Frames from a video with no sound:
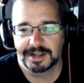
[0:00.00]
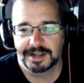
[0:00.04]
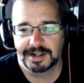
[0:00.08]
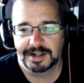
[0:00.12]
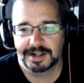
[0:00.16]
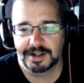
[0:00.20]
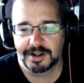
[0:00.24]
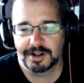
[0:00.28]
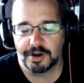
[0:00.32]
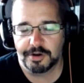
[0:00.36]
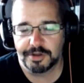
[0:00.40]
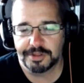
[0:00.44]

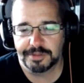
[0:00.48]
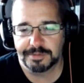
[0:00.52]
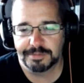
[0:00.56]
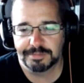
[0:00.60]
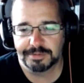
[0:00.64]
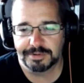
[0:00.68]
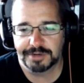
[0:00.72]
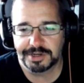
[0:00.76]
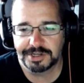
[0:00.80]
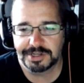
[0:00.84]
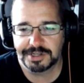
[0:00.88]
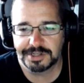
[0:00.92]
all the
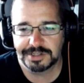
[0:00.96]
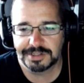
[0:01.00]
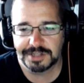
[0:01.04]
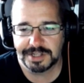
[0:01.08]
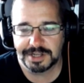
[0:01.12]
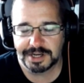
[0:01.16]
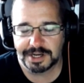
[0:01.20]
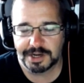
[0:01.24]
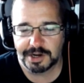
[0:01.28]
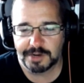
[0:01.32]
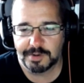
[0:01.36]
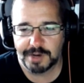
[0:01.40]
breaches that
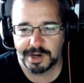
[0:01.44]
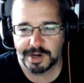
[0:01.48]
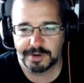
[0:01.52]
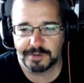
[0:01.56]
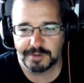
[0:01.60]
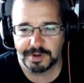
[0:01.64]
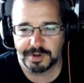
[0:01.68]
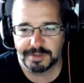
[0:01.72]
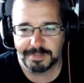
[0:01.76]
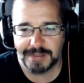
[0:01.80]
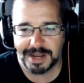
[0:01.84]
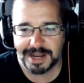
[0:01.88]
go on
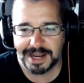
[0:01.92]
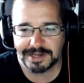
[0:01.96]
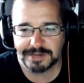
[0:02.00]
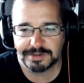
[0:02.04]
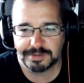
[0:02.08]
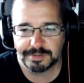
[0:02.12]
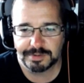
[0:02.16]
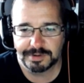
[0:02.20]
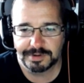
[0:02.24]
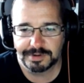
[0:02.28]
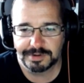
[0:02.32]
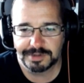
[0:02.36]
with
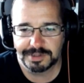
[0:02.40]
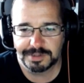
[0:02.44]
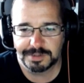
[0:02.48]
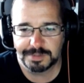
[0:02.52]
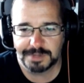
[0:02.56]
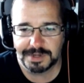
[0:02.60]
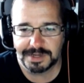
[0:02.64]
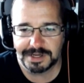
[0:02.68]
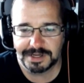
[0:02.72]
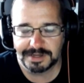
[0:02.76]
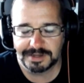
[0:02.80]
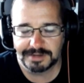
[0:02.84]
passwords
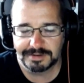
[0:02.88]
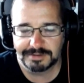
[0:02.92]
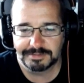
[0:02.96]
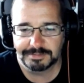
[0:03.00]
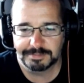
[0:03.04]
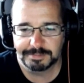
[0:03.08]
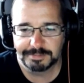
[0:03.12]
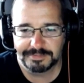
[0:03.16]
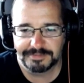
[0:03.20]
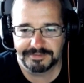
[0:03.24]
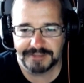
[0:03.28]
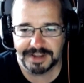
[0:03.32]
being
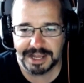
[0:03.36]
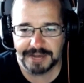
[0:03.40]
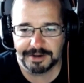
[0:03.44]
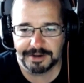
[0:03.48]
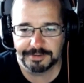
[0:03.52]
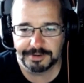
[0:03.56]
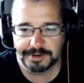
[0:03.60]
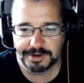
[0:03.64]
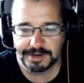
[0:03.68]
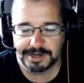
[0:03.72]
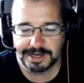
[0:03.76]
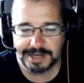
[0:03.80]

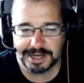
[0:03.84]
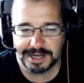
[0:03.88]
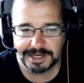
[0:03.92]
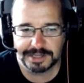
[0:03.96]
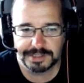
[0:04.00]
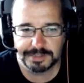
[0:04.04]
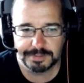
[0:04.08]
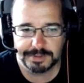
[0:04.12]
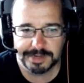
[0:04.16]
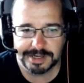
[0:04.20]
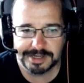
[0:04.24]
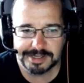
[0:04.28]
found on
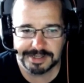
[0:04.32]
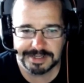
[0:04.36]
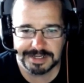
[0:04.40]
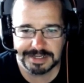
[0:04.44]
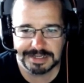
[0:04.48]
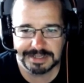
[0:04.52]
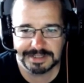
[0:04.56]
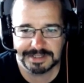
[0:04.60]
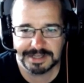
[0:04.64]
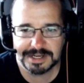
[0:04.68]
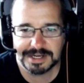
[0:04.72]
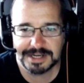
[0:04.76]
XYZ
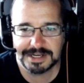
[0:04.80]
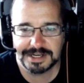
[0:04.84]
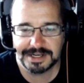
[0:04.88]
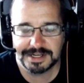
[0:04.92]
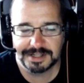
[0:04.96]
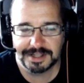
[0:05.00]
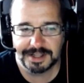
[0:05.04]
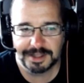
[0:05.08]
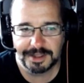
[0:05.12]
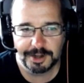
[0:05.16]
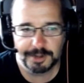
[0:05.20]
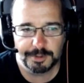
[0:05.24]
site
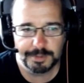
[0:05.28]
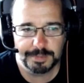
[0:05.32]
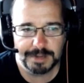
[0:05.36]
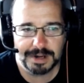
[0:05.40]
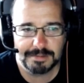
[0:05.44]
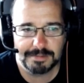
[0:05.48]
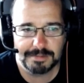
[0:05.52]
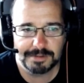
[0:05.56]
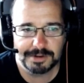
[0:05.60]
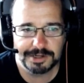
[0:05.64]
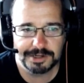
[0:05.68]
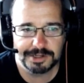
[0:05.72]
and then right, they're
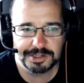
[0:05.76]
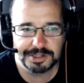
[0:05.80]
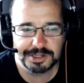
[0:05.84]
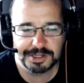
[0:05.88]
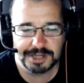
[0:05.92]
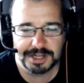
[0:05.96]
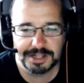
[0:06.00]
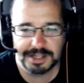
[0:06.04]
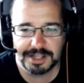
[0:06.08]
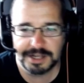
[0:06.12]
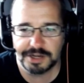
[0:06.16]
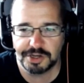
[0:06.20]
published right.
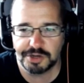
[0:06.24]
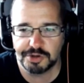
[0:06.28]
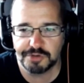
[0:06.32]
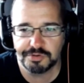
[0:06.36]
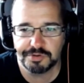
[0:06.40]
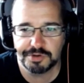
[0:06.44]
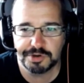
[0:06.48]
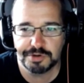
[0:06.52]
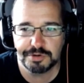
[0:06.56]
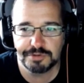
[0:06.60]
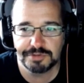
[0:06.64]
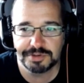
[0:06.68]
and then you
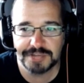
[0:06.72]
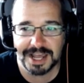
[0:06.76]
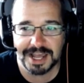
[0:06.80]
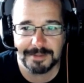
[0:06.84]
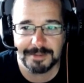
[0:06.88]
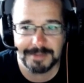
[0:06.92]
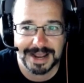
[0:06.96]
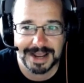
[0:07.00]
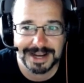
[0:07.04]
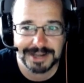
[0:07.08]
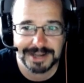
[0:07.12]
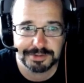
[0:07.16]
use that
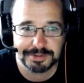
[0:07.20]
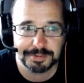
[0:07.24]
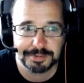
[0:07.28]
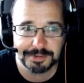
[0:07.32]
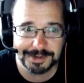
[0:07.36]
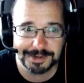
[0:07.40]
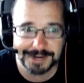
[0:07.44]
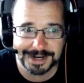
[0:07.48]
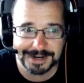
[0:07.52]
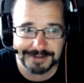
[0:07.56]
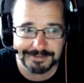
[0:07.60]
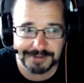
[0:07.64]

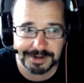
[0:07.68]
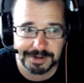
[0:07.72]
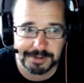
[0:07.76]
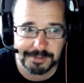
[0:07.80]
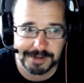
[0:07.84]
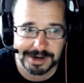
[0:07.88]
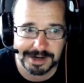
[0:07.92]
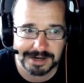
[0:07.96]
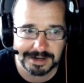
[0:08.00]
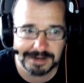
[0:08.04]
password everywhere.